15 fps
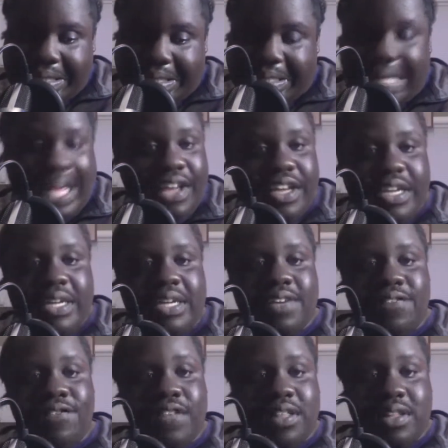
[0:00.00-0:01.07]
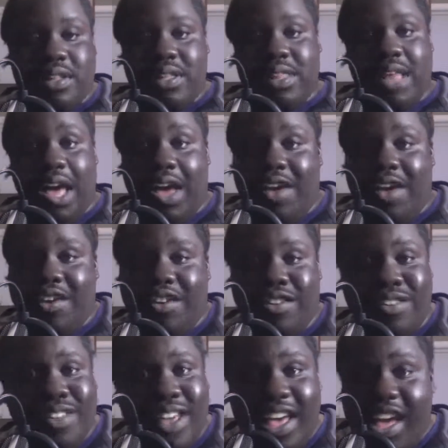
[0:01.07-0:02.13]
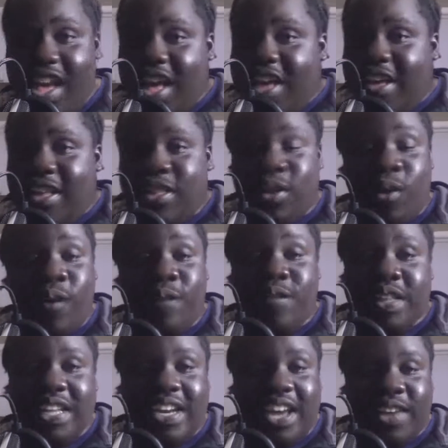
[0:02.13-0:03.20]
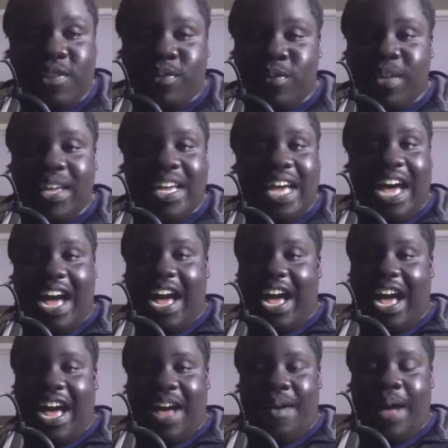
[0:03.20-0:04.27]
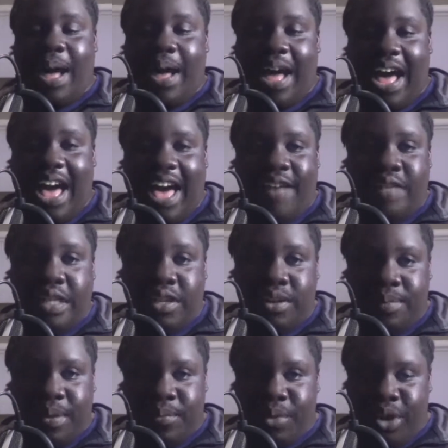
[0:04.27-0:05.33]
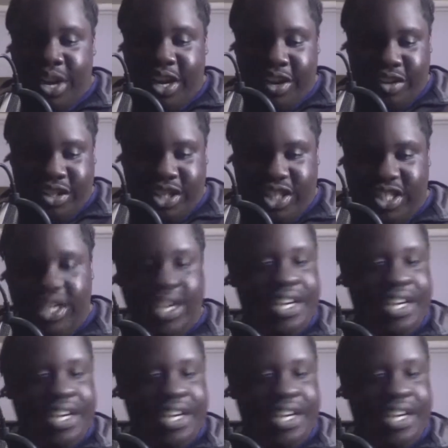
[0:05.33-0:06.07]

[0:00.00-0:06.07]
Like physically tired. So hopefully next week I have a little bit more energy